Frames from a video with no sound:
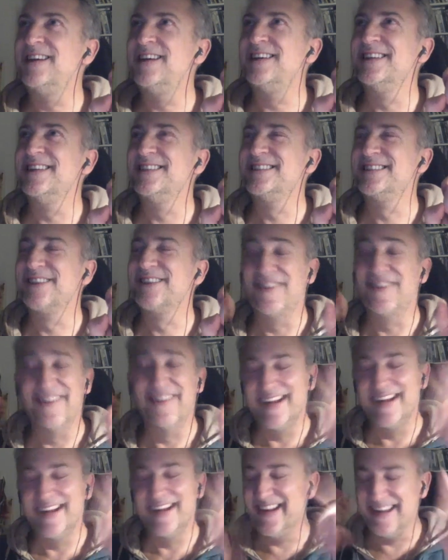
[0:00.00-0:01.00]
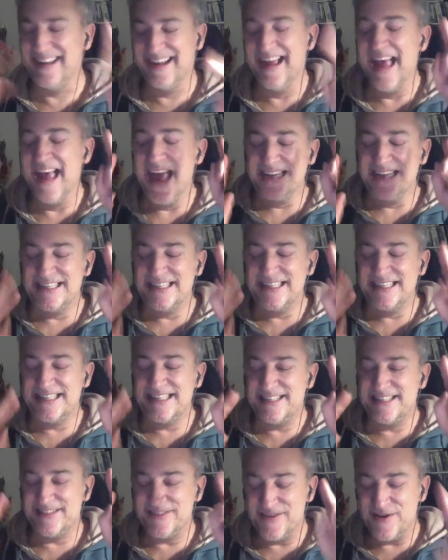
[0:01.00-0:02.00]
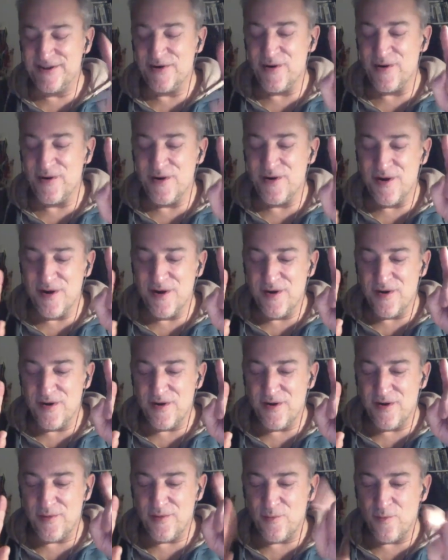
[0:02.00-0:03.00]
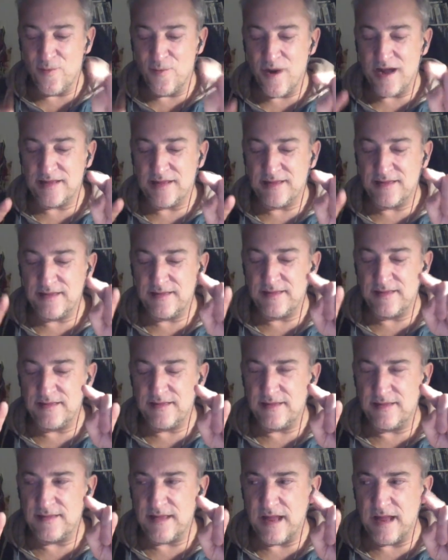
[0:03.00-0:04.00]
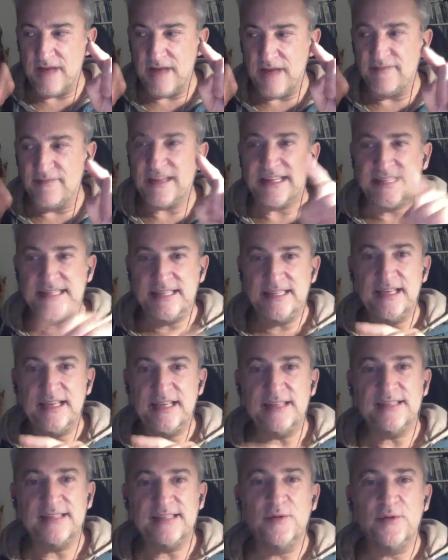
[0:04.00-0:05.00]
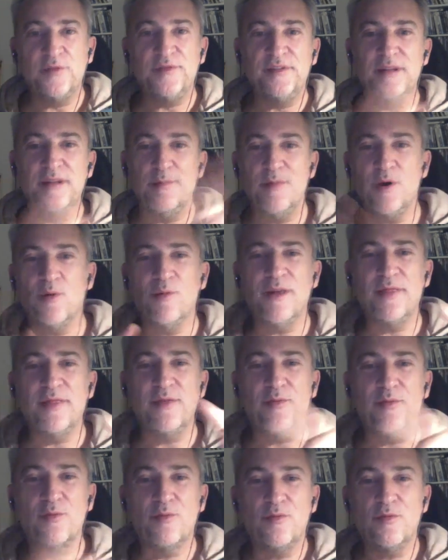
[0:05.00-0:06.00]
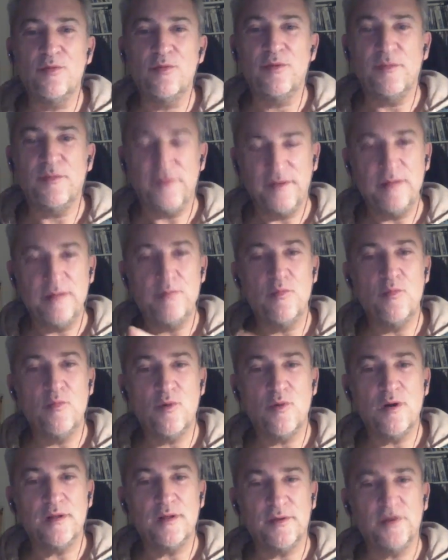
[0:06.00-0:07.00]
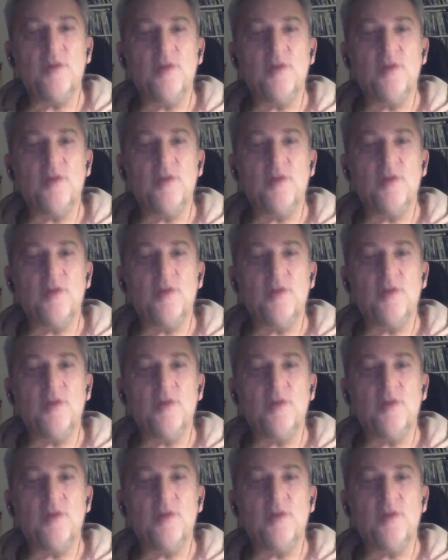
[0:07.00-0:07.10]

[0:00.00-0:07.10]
sorry, she didn't know what. Avec qui était le film? What the film was,